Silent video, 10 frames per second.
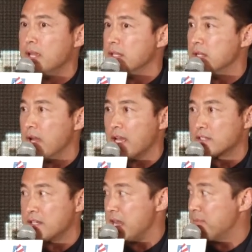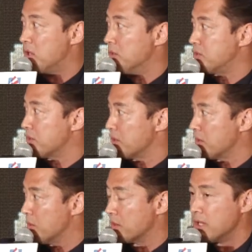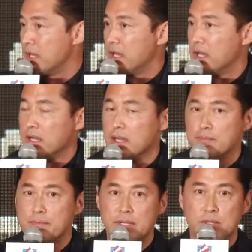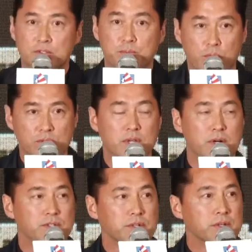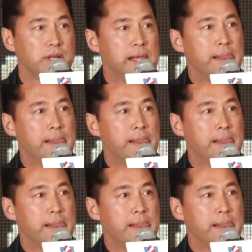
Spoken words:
you know, X game culture or sports culture,